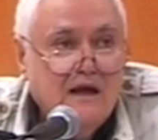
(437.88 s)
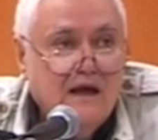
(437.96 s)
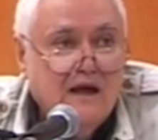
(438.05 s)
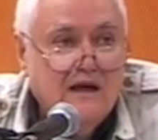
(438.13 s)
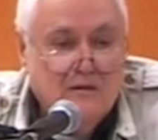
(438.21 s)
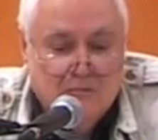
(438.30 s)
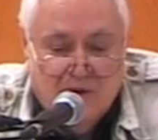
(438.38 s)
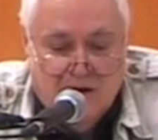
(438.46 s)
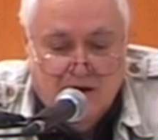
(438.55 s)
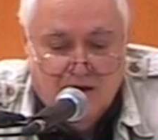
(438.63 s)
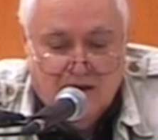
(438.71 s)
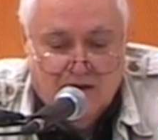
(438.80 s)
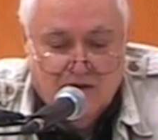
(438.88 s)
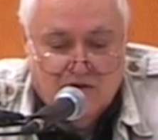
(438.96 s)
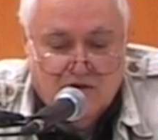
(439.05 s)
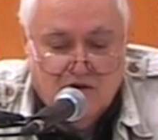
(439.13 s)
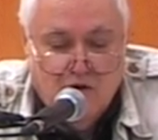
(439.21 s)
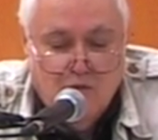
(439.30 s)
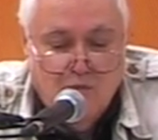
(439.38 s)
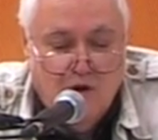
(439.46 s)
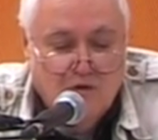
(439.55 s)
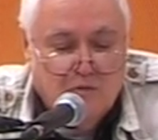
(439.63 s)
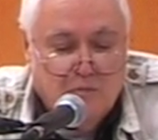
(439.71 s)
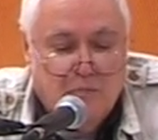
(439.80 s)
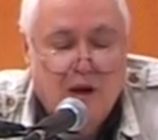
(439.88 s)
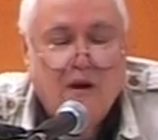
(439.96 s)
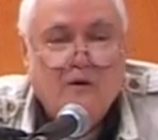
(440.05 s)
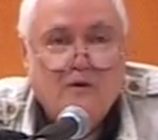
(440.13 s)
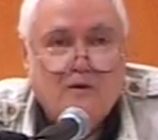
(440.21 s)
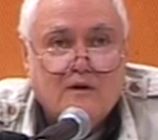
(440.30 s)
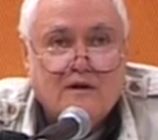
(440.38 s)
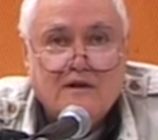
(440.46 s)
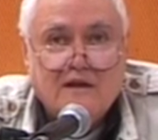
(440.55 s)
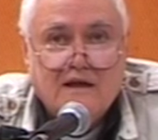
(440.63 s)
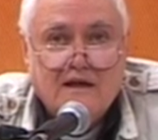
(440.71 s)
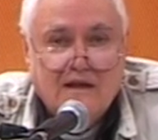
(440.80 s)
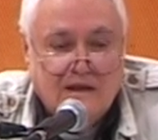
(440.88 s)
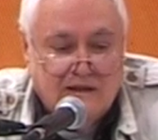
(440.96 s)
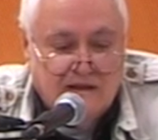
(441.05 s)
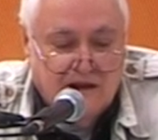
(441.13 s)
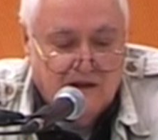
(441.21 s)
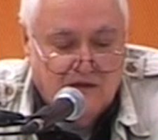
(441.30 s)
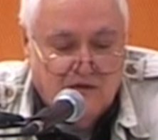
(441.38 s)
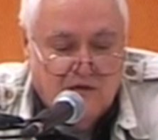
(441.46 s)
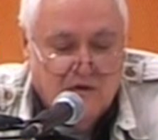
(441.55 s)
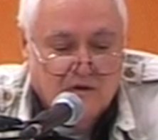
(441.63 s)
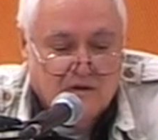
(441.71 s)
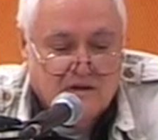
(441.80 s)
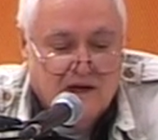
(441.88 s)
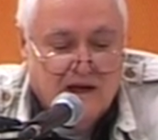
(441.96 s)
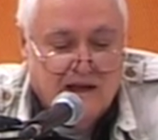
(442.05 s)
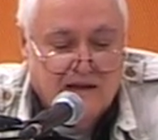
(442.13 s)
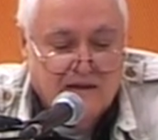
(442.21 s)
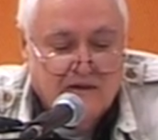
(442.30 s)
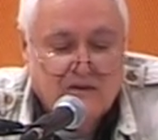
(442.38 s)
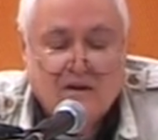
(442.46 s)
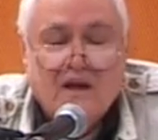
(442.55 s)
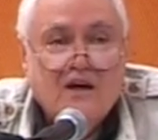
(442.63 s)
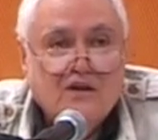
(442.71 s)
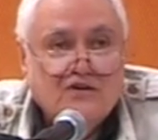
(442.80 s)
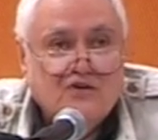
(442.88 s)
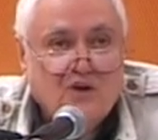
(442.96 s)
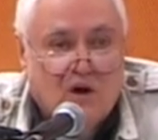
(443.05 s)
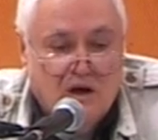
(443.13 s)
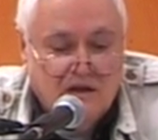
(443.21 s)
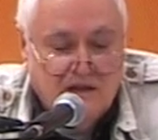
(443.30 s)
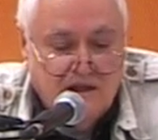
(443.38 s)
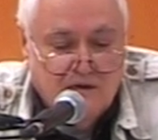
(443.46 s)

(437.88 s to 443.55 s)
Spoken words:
And America's two most potent industrial titans, John D.